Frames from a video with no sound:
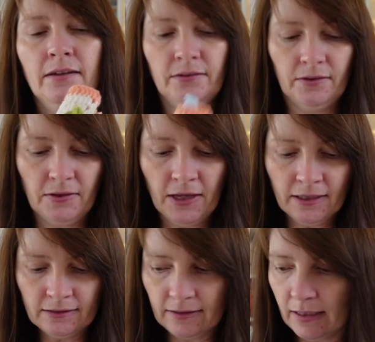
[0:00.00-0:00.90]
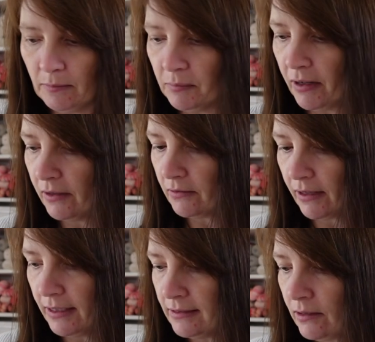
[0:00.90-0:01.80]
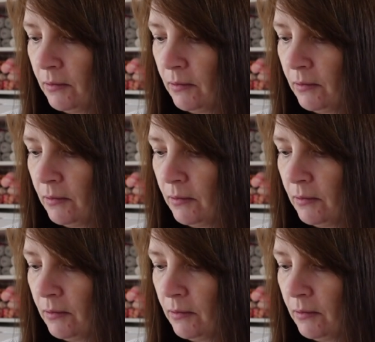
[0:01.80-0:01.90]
So that's in progress.